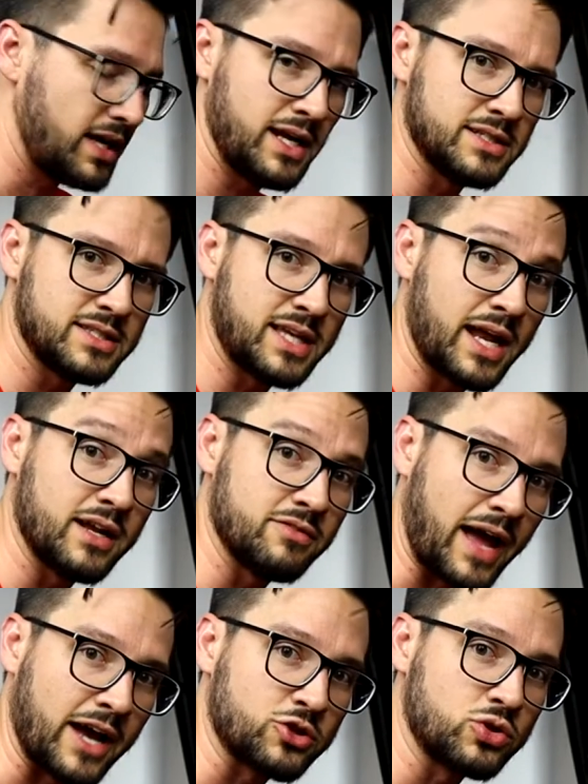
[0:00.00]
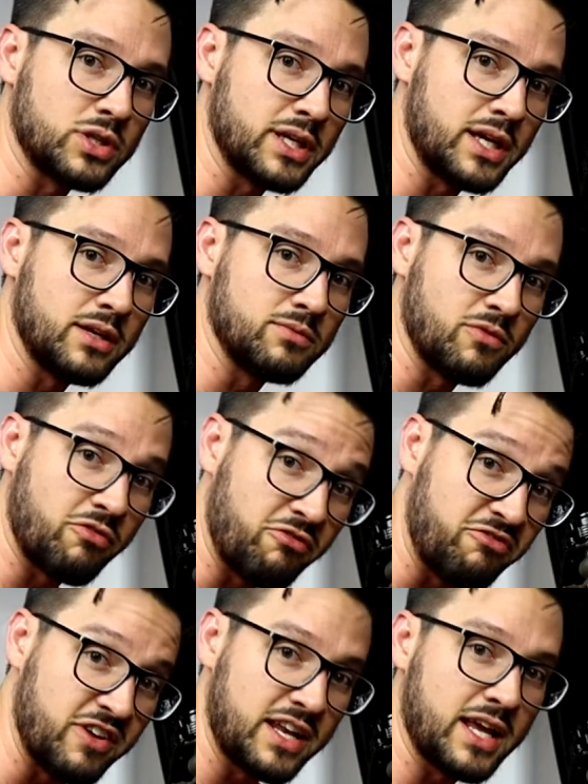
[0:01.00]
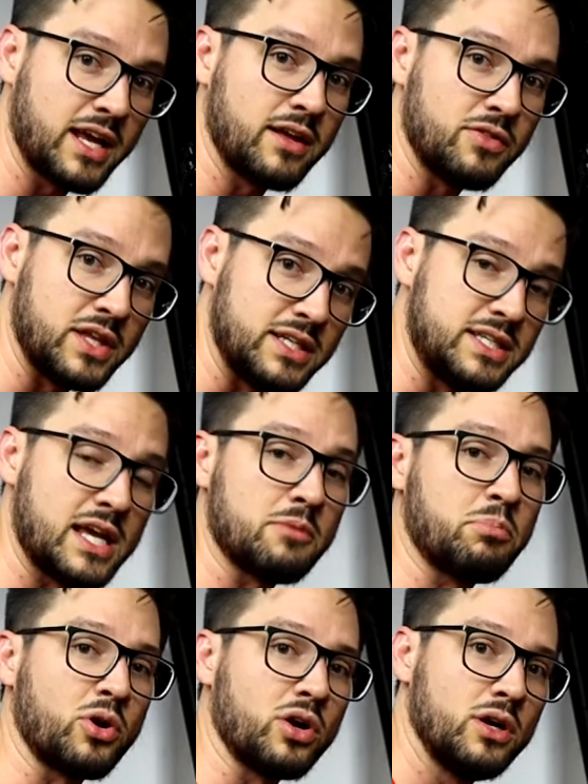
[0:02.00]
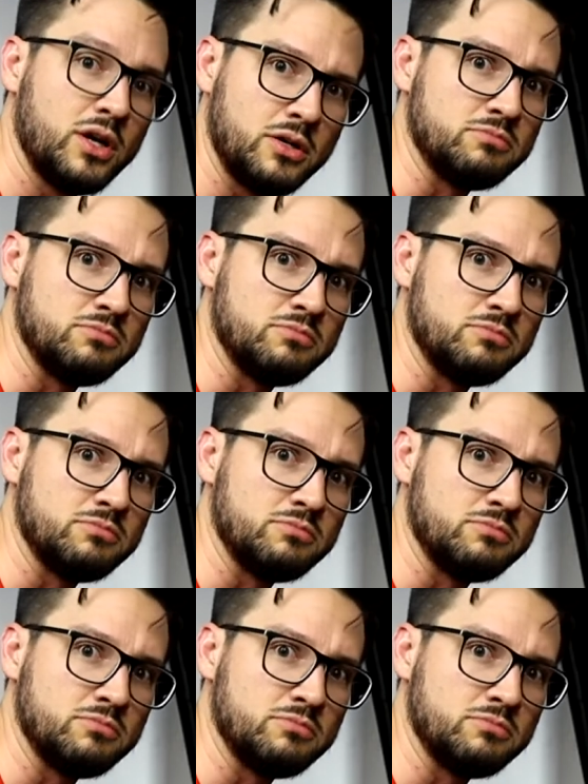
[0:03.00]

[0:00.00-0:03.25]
instead of actually fitting the damper